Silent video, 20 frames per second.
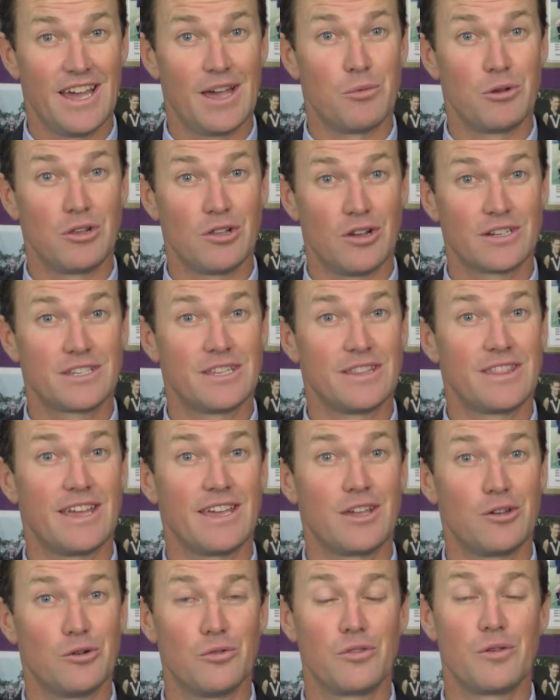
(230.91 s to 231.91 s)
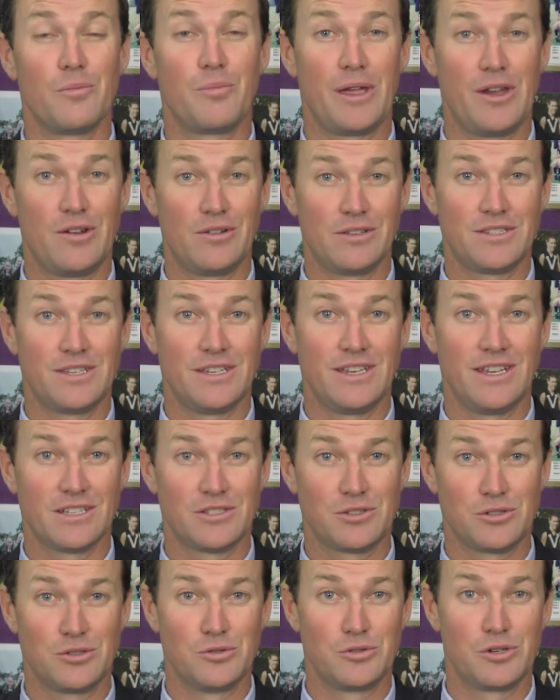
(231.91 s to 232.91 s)
and would like to thank all the parents in our
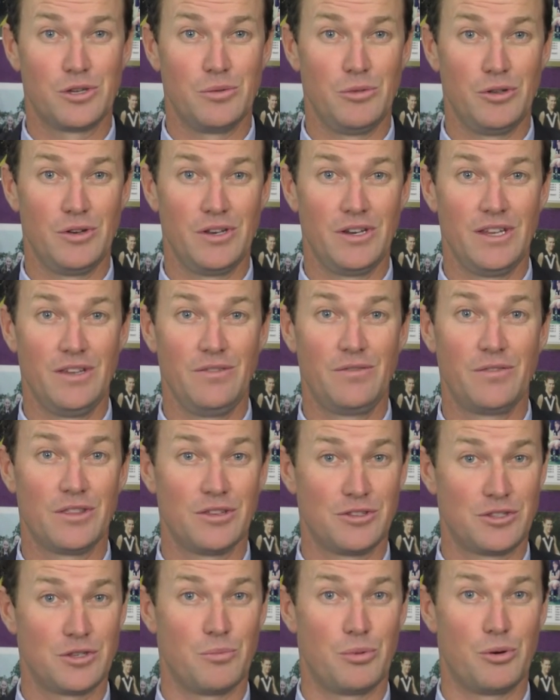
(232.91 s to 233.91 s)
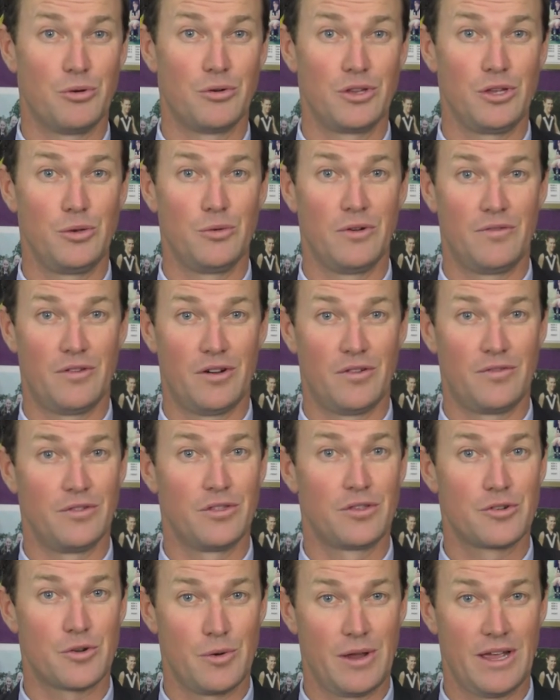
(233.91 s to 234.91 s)
school community for the support you have offered
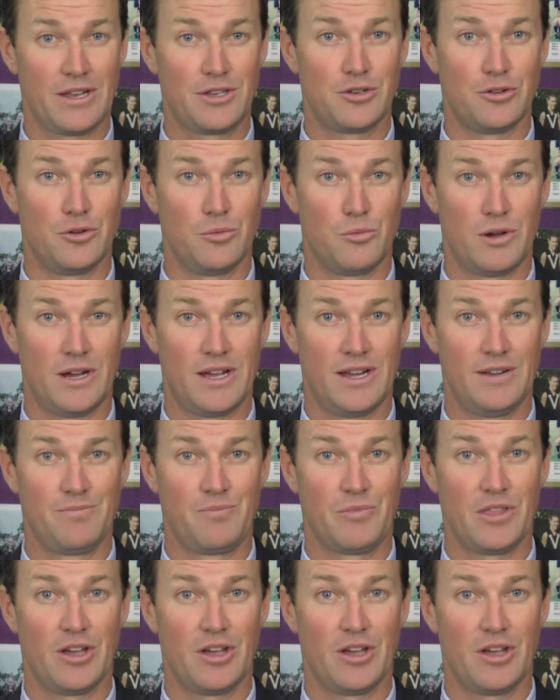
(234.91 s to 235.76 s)
throughout Term 1.